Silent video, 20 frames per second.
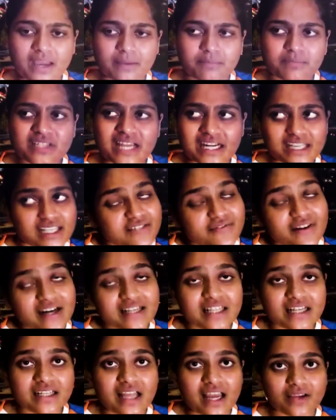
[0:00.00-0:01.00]
am satisfied
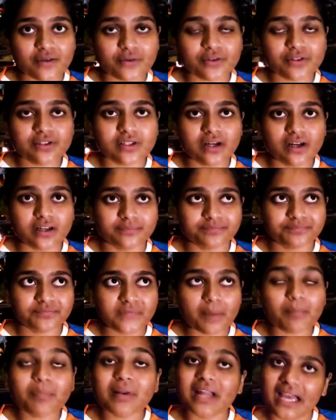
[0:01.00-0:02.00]
that I
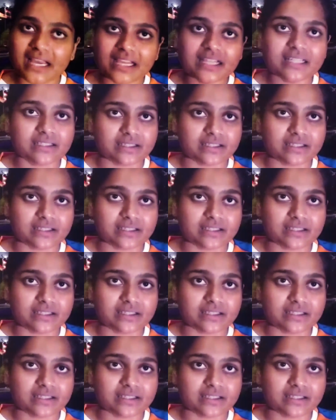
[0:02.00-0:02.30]
could apply